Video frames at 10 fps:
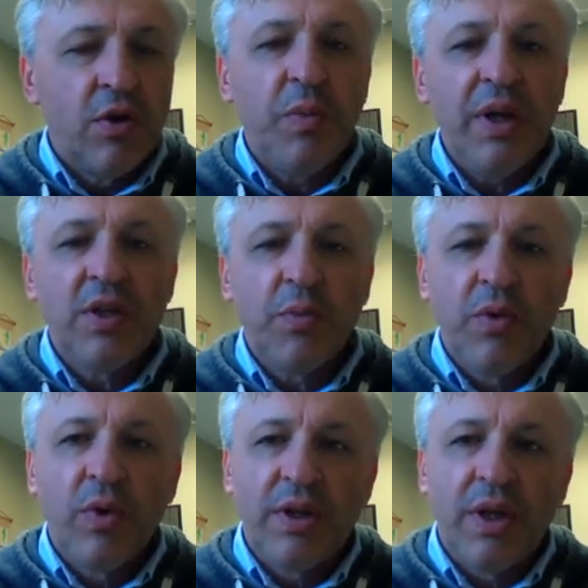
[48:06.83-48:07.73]
in
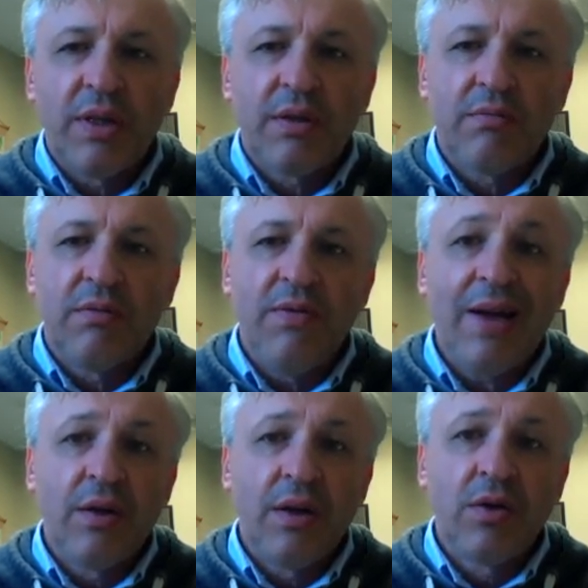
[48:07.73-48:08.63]
principle, what this
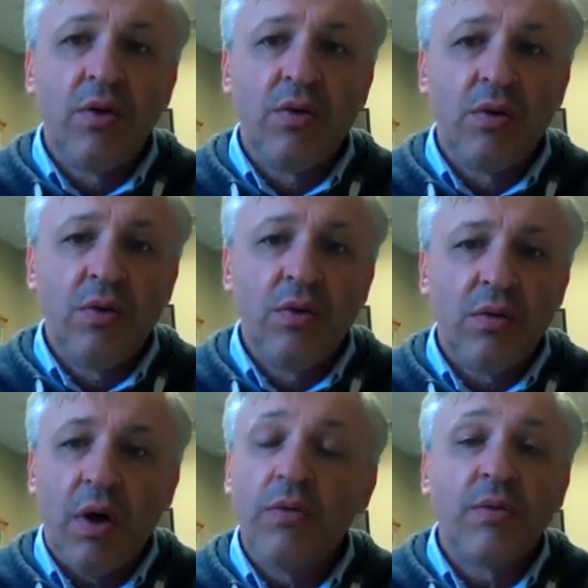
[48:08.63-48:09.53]
vector is going to do,